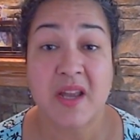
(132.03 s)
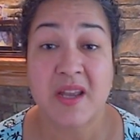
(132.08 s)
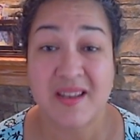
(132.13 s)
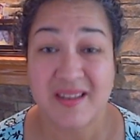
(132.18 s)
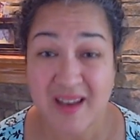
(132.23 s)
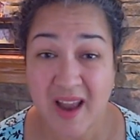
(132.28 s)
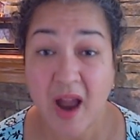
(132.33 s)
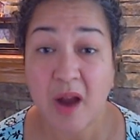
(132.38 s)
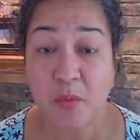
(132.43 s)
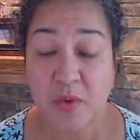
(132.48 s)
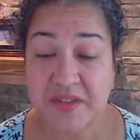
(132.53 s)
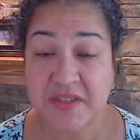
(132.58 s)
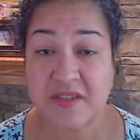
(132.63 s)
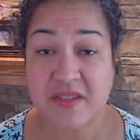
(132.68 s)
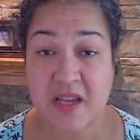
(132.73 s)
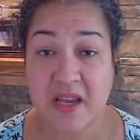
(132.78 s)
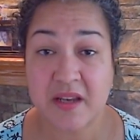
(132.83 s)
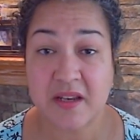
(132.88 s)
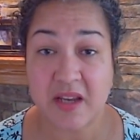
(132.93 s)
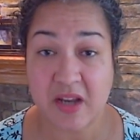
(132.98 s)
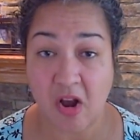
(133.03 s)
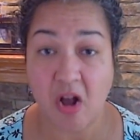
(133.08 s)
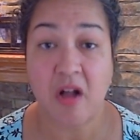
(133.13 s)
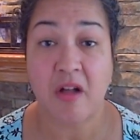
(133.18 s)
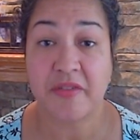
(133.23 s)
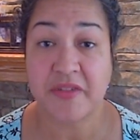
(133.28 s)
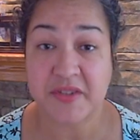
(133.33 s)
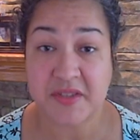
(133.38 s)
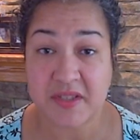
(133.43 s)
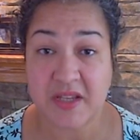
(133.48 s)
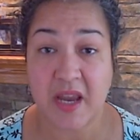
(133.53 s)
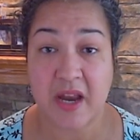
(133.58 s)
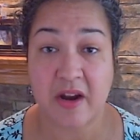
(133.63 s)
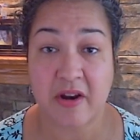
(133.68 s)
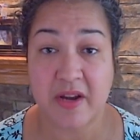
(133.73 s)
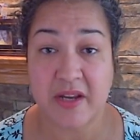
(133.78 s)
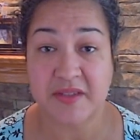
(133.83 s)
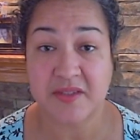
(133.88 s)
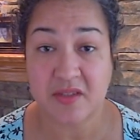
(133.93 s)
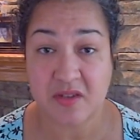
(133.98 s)
notwithstanding all the
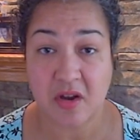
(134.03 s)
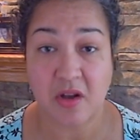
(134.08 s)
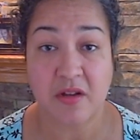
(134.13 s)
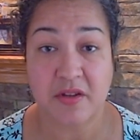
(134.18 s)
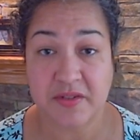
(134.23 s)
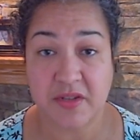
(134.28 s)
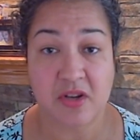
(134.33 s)
scary skulls